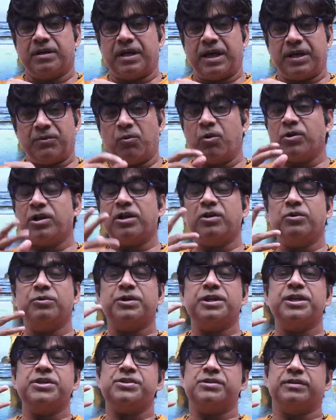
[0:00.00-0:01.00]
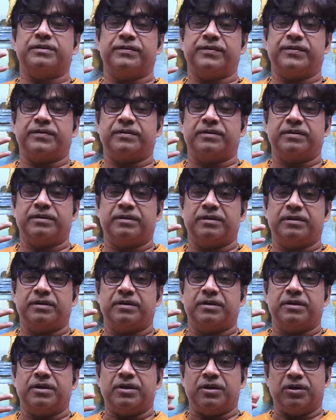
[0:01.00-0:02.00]
And what are locations?
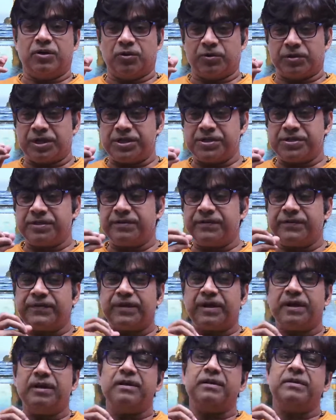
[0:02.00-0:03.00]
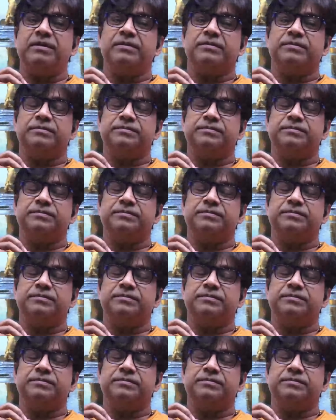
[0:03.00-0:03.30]
Locations are